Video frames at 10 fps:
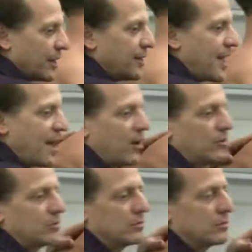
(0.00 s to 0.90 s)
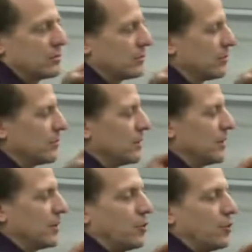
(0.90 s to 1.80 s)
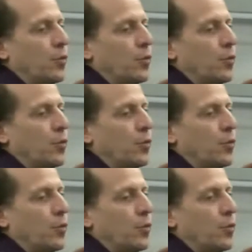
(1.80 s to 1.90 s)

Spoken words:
Now, we